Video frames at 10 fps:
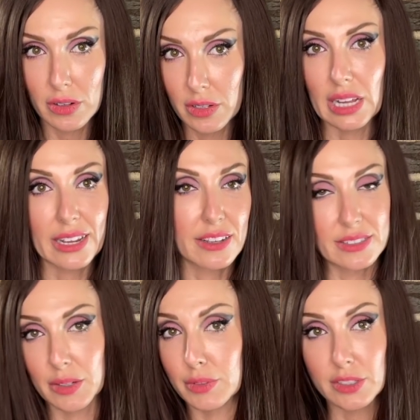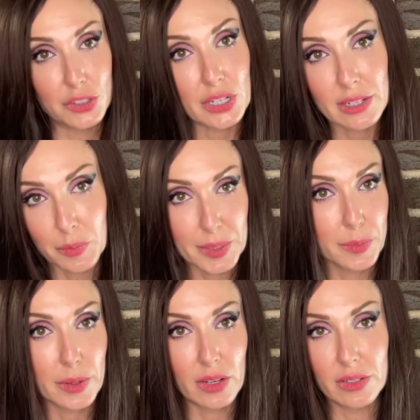like, cause it was the Jingle Bell
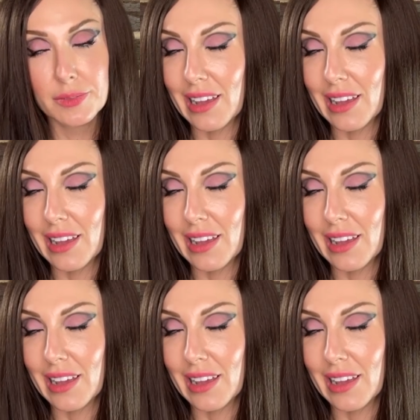Ball.